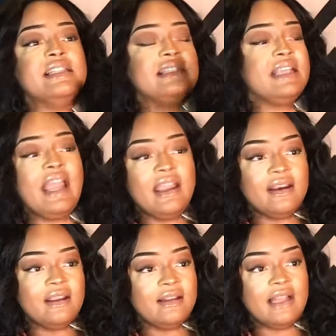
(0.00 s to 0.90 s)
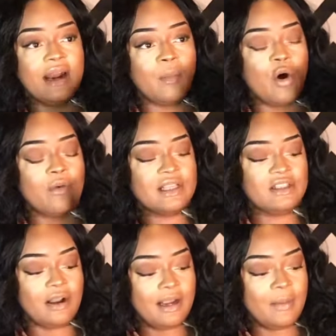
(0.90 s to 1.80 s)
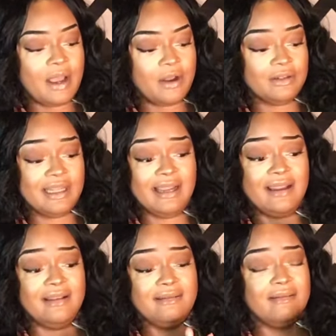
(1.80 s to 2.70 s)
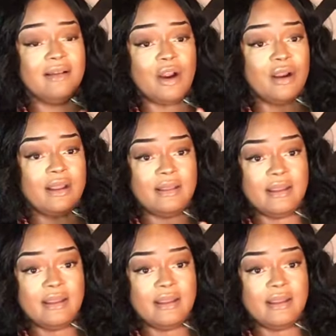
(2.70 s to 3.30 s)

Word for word: the cicada that i'm always talking about that her,